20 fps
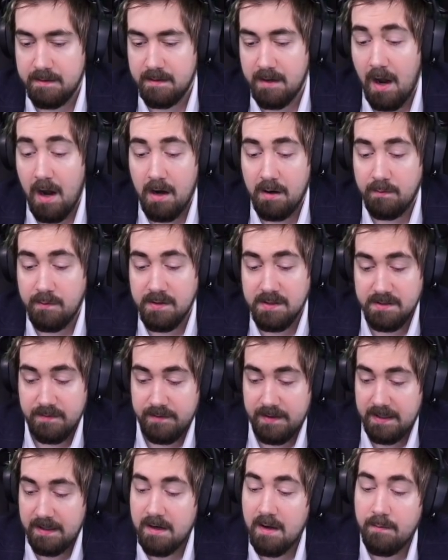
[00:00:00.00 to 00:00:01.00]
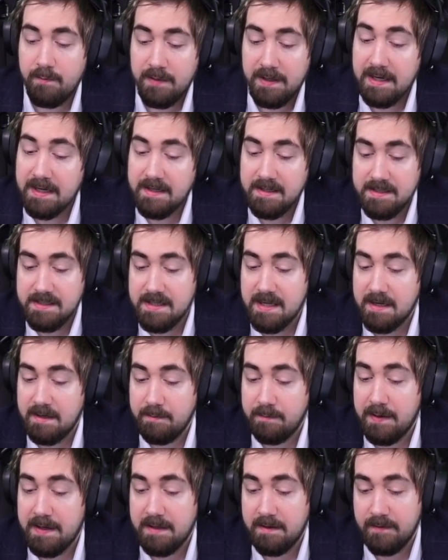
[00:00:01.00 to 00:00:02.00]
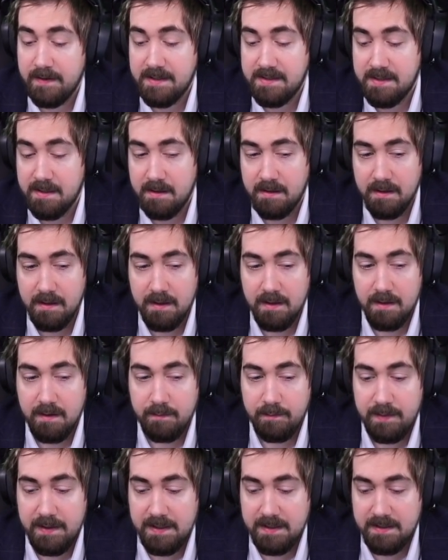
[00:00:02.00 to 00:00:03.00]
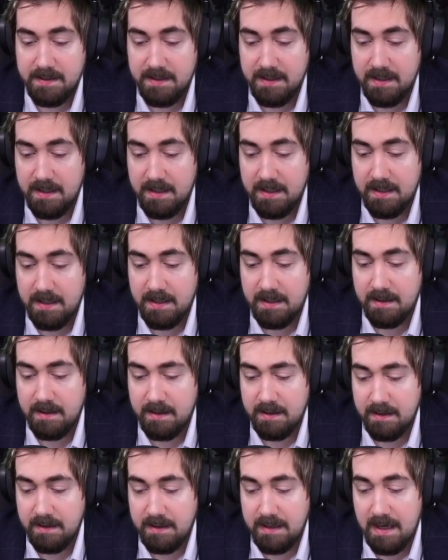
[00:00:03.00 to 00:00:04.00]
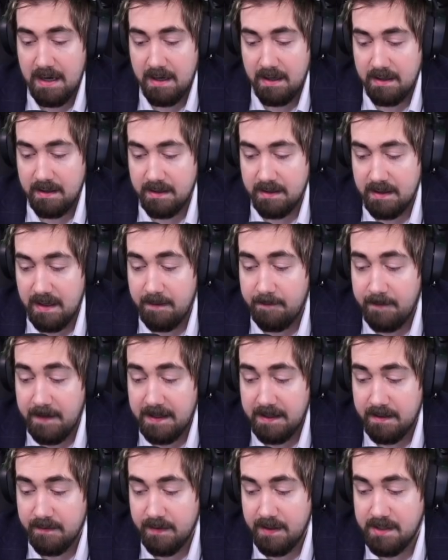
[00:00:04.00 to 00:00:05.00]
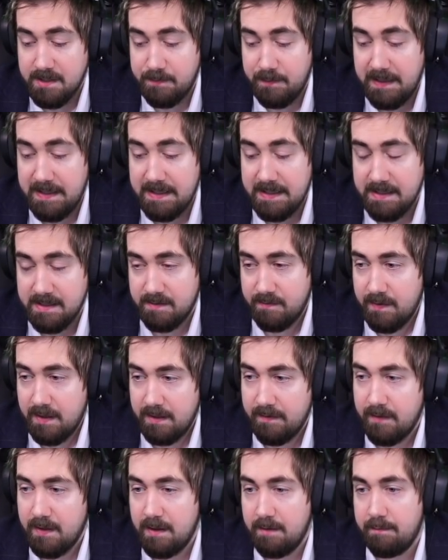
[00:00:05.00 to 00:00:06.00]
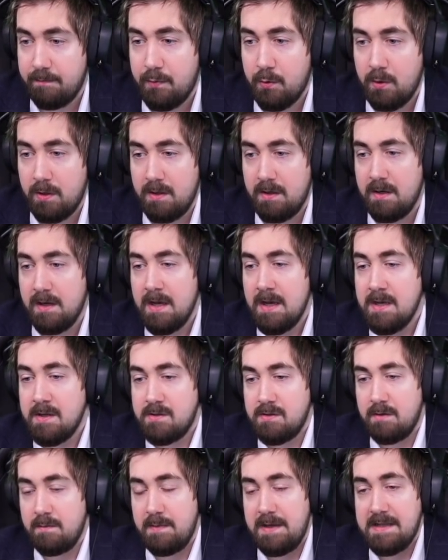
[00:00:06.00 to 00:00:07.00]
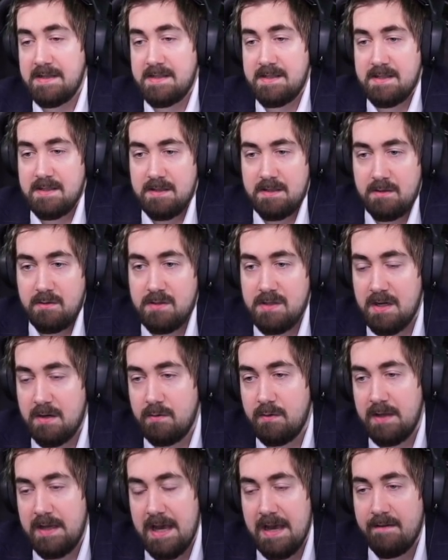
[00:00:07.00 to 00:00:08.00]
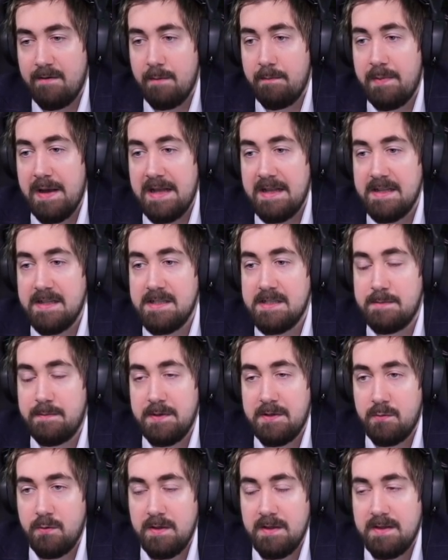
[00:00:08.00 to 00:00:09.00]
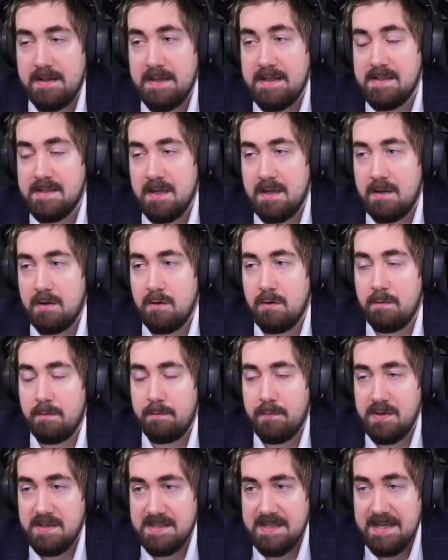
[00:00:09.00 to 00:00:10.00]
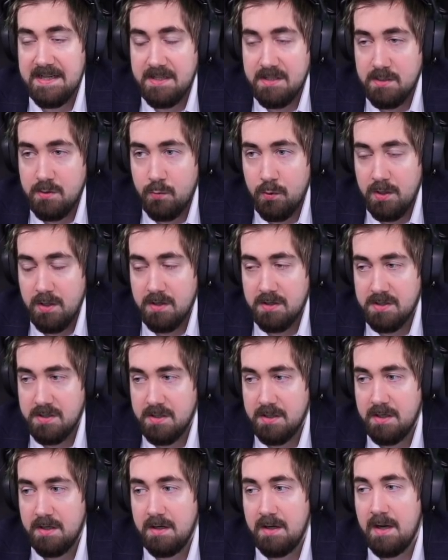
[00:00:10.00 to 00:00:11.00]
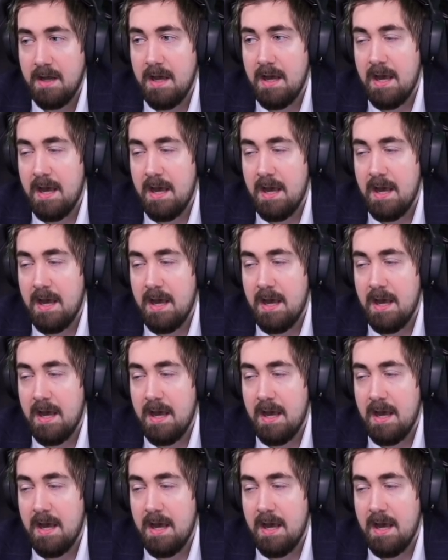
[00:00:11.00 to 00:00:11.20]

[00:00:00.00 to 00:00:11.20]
Armor is a very complicated stat in Path of Exile, but yeah, effective HP is very, very important. So it means you generally have a balance between things like, you know, percentage reduction,